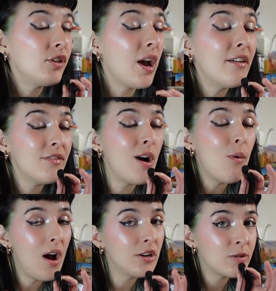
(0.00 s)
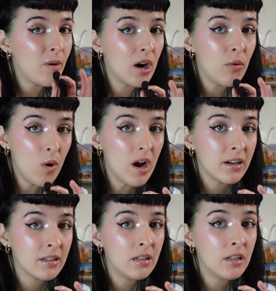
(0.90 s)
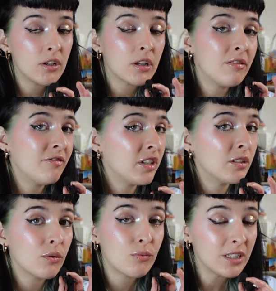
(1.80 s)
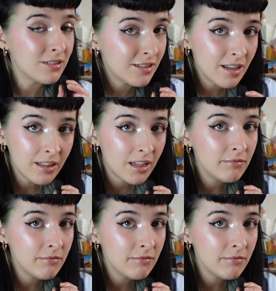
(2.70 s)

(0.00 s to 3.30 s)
you have not watched part 1, you're gonna feel real silly